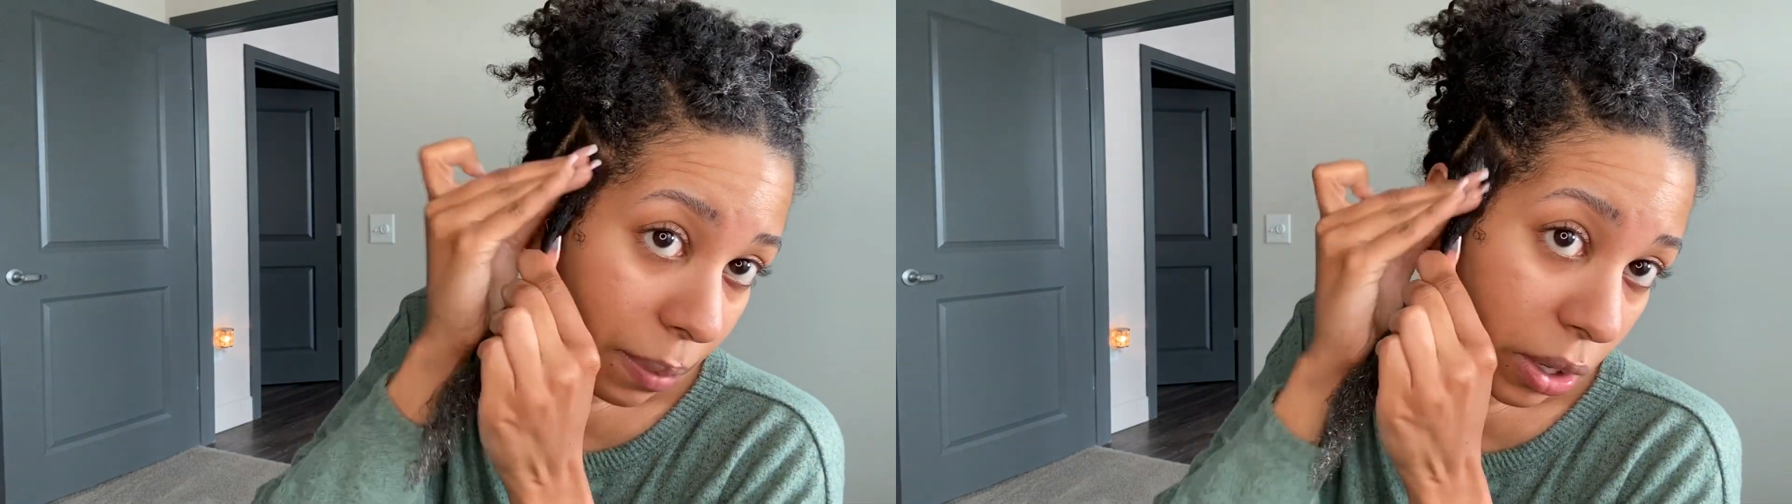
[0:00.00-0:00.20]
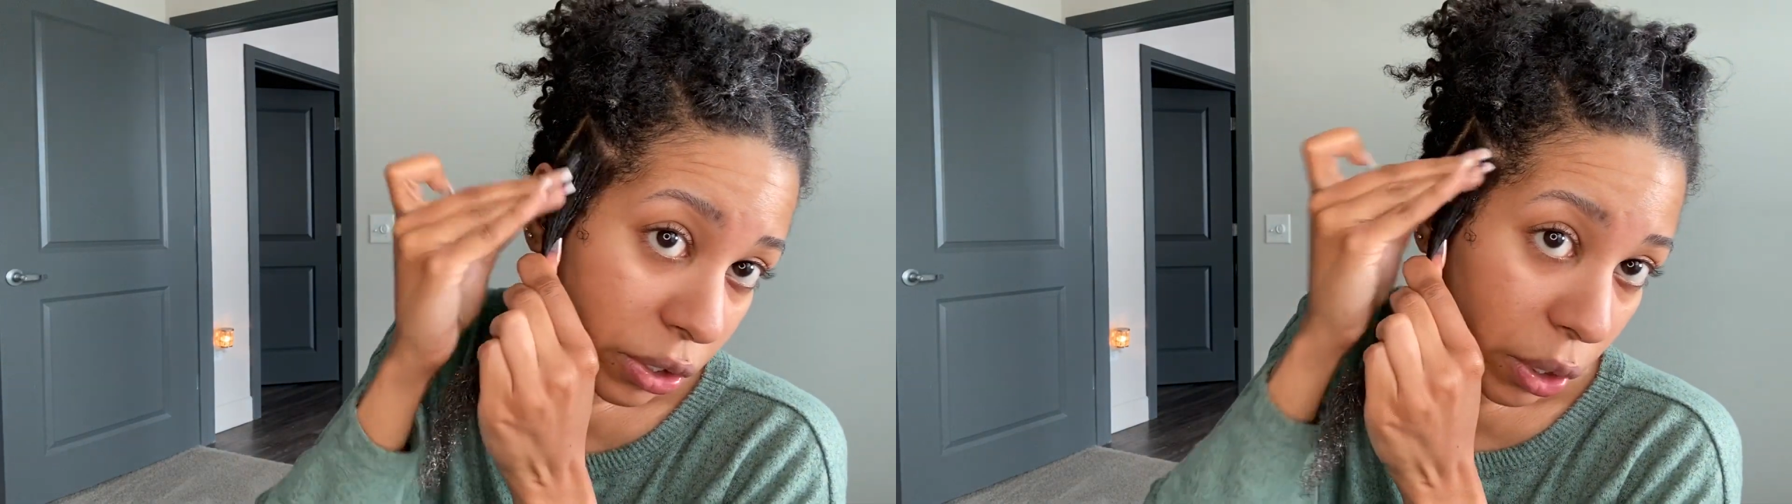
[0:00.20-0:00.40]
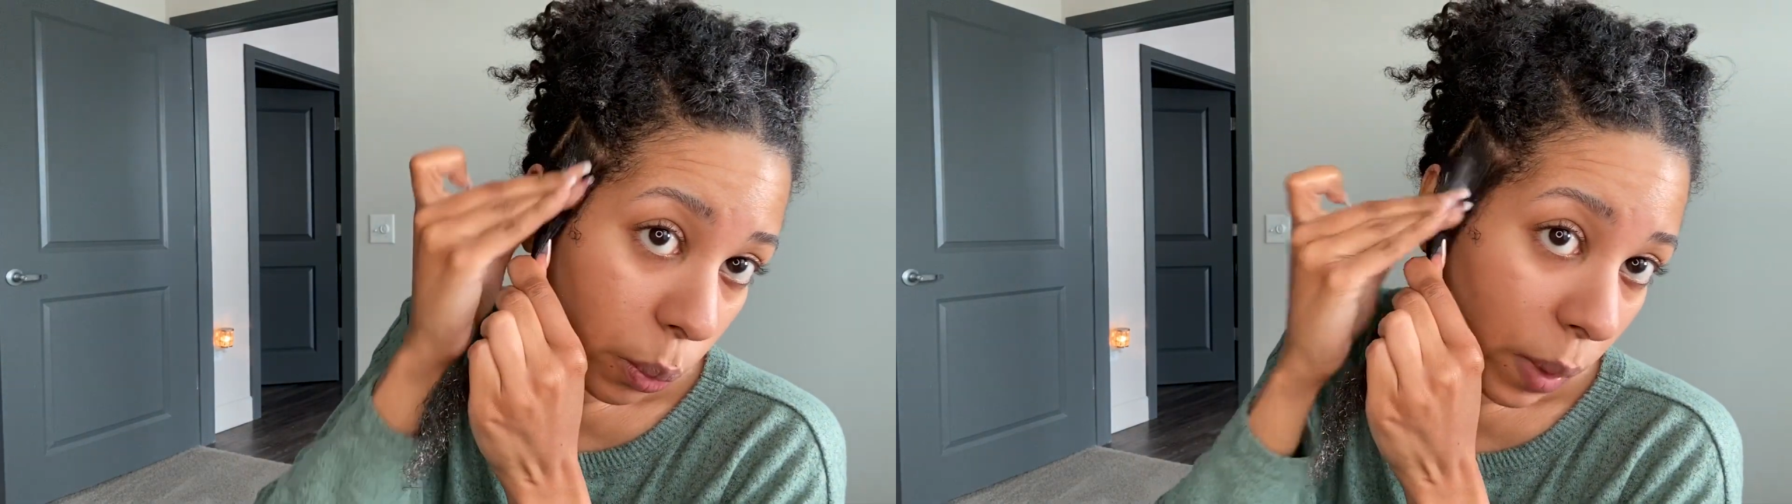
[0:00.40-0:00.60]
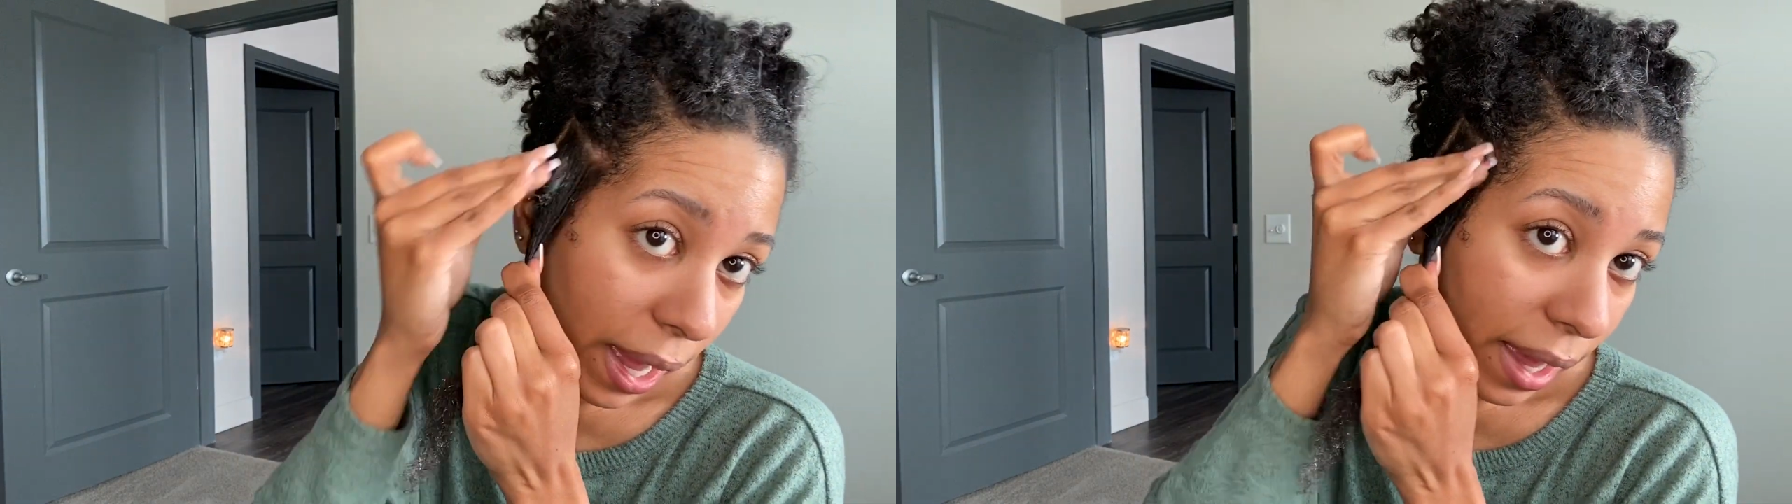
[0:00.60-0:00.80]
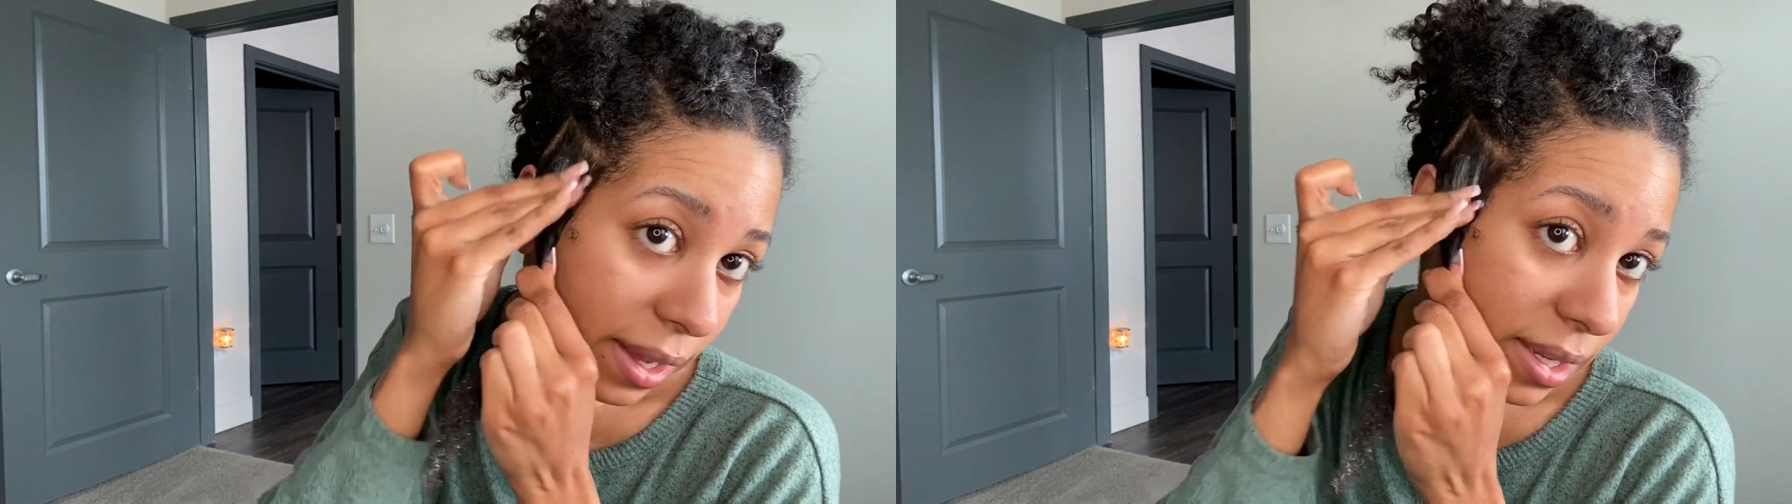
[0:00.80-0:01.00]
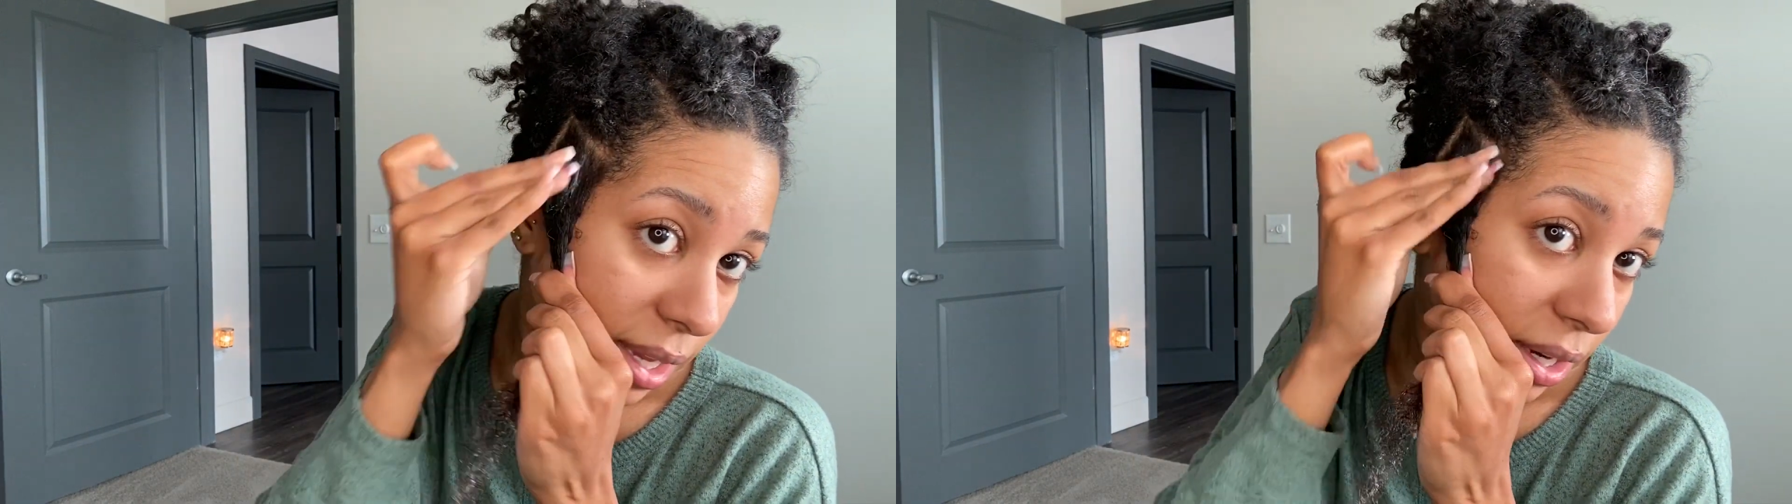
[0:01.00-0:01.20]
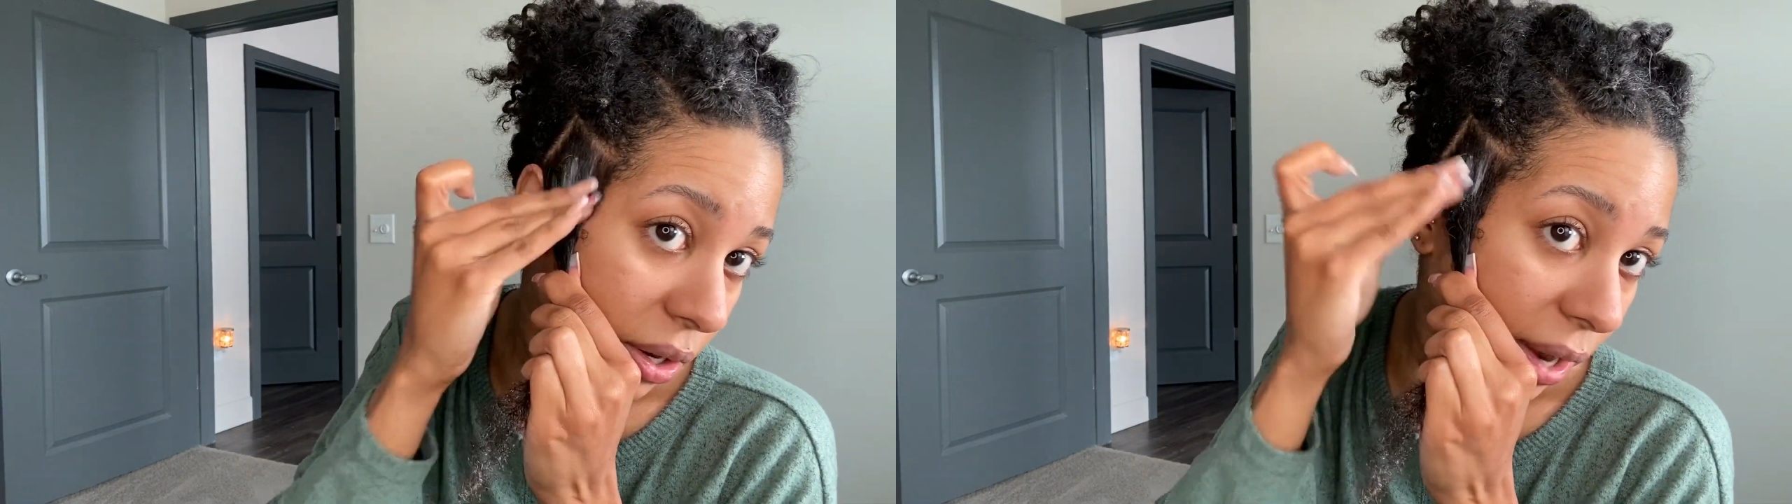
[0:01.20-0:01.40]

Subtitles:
on your wax and your